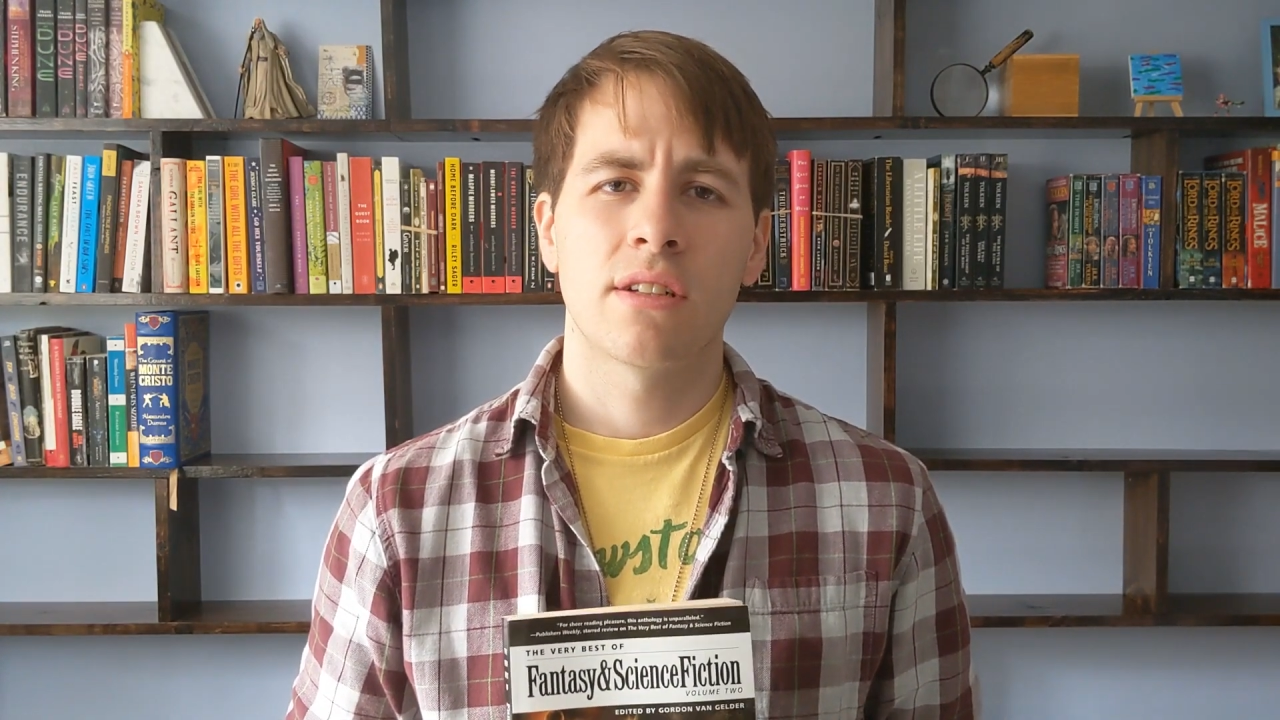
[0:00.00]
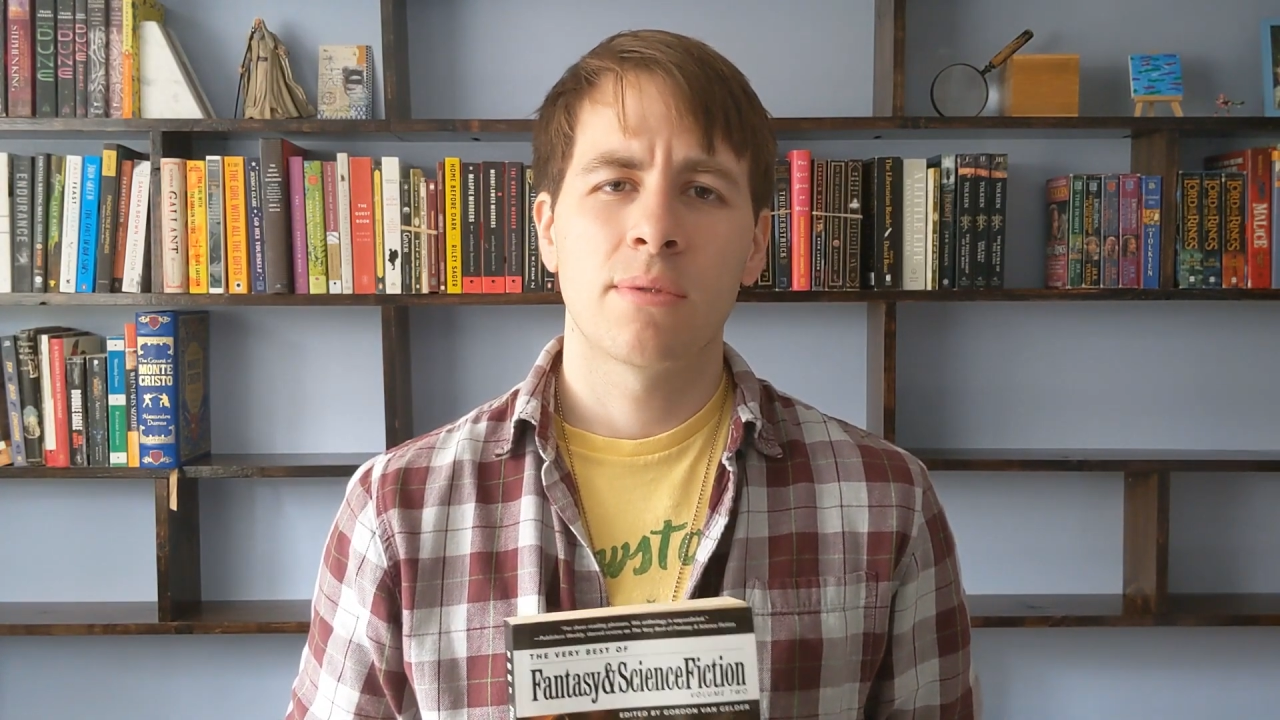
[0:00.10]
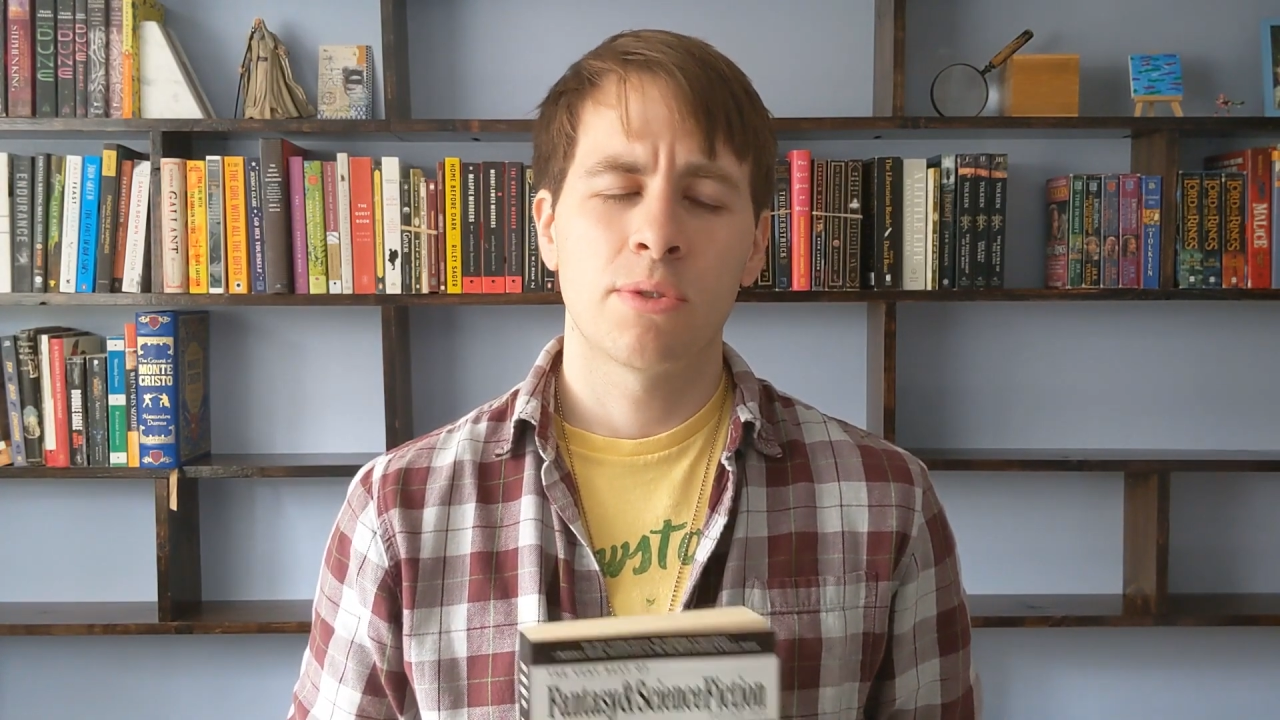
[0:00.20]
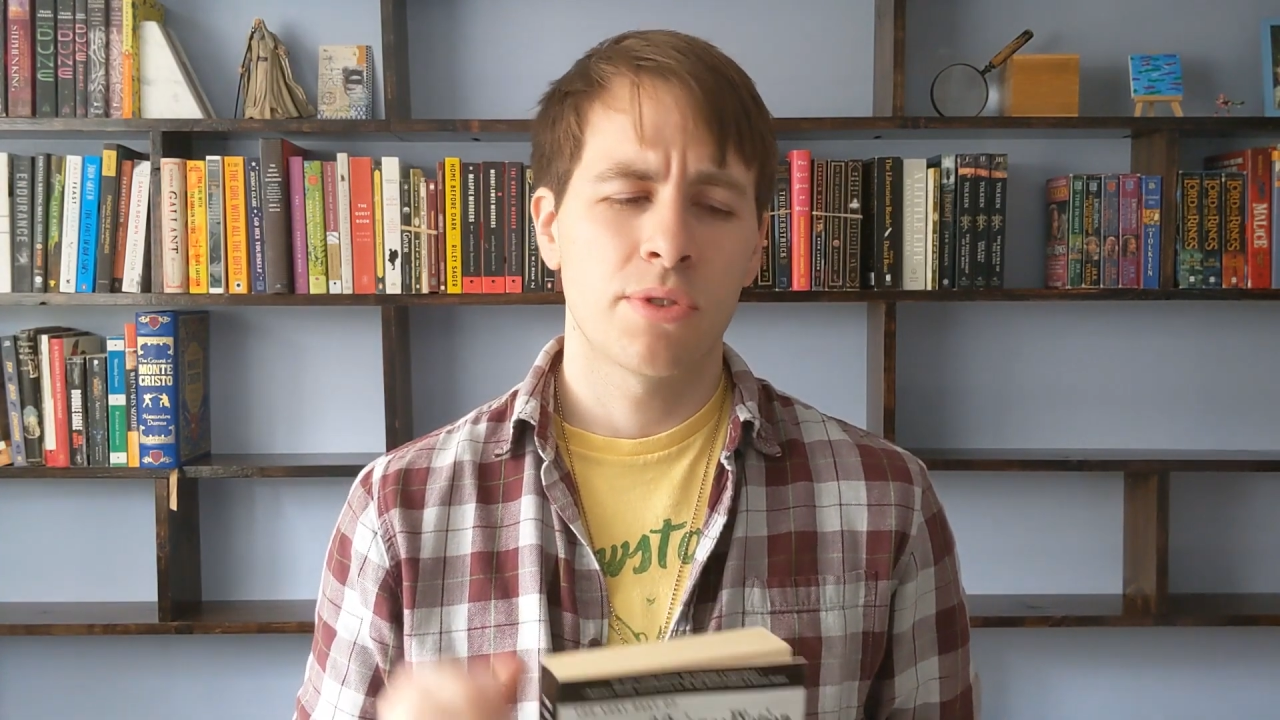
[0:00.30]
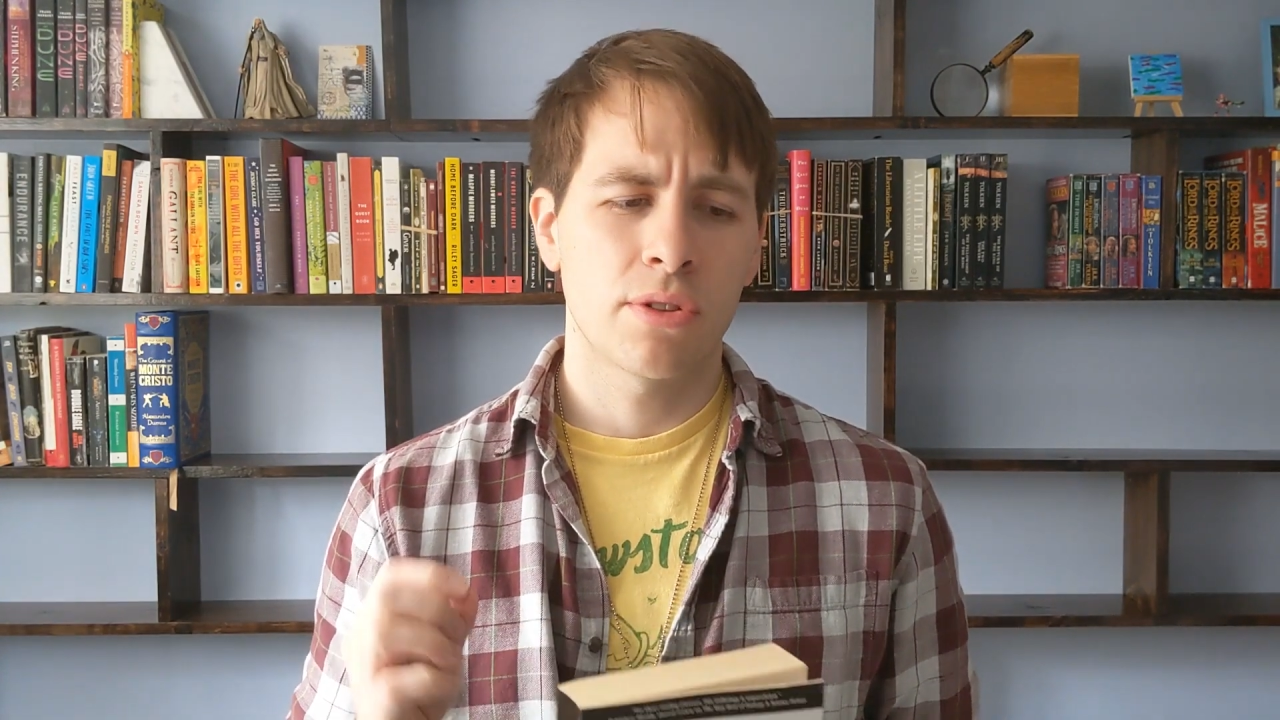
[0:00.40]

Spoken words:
which was